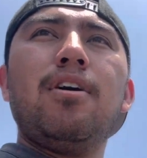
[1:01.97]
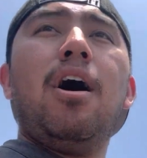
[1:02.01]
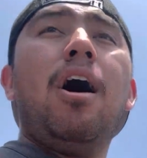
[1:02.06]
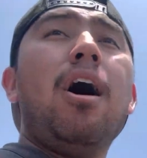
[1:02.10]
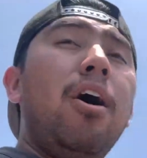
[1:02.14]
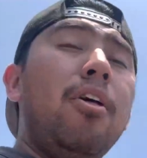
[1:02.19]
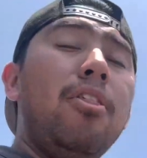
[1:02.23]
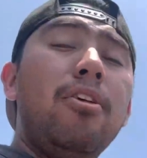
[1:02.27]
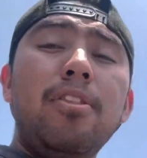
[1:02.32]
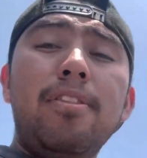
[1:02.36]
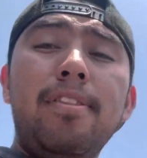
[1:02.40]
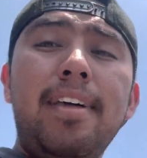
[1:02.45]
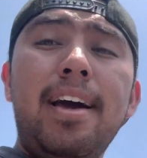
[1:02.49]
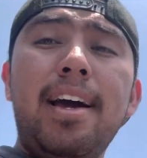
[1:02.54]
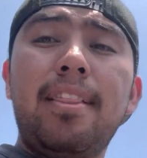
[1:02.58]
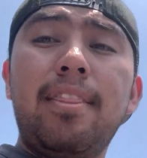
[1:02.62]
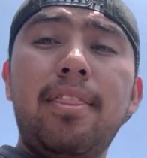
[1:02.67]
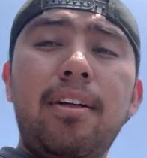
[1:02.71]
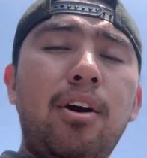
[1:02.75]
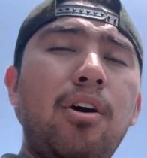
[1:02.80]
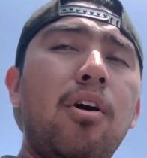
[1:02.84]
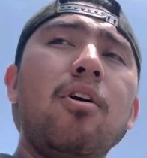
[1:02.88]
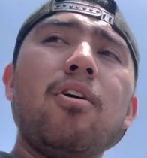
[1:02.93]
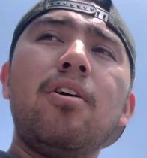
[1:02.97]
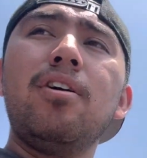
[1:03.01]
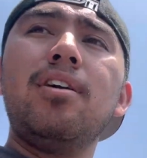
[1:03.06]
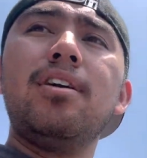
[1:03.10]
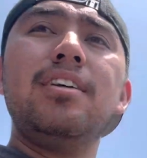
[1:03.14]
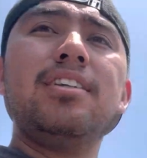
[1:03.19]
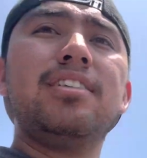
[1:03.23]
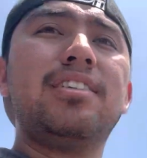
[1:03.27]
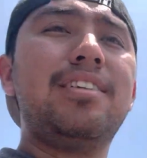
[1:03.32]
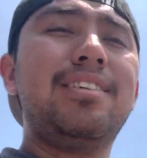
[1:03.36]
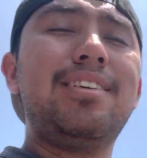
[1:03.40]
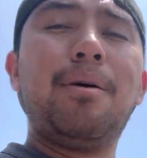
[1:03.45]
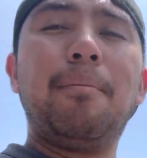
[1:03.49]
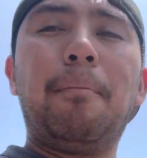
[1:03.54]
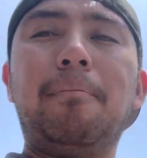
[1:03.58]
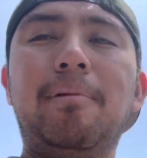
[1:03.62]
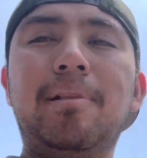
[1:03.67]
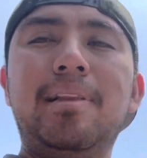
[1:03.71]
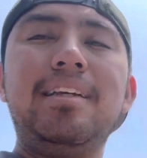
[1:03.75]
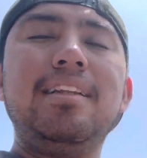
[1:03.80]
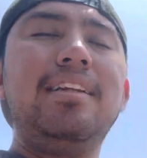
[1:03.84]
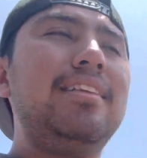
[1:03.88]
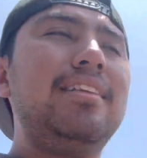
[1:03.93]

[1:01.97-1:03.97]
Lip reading: Other than that, the car is completely